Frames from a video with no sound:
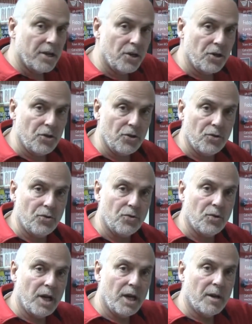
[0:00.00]

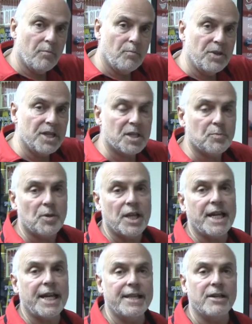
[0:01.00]
new
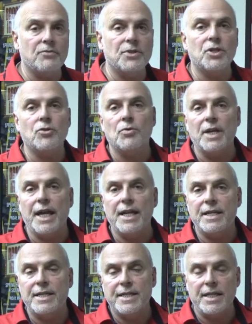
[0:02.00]
display that was
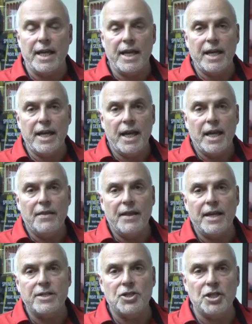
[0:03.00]
created today
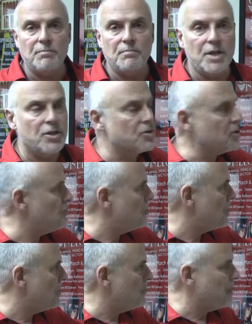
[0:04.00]
that Jim Mears
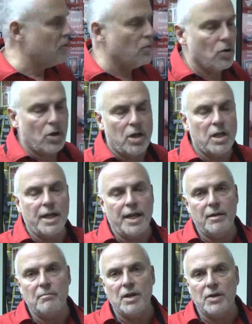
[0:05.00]
put up on the wall
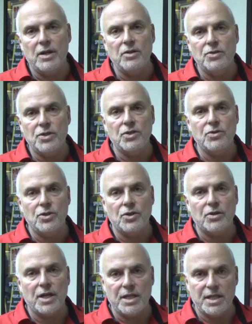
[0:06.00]
and Mary Lou
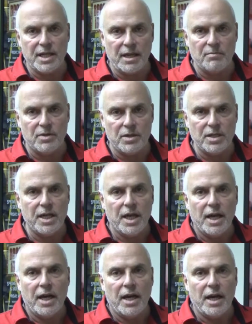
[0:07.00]
Suter assembled
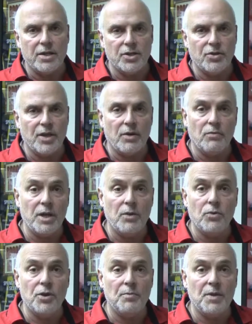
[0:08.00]
so that we
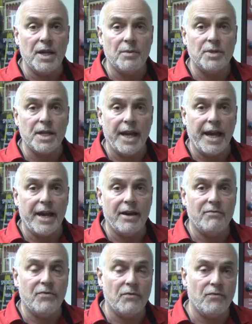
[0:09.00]
would be able to
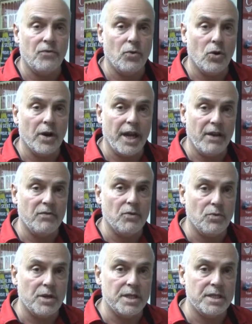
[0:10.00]
have for
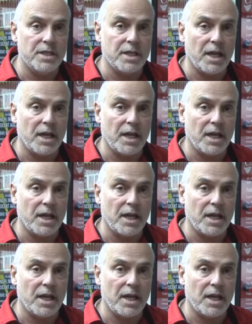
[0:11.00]
everyone's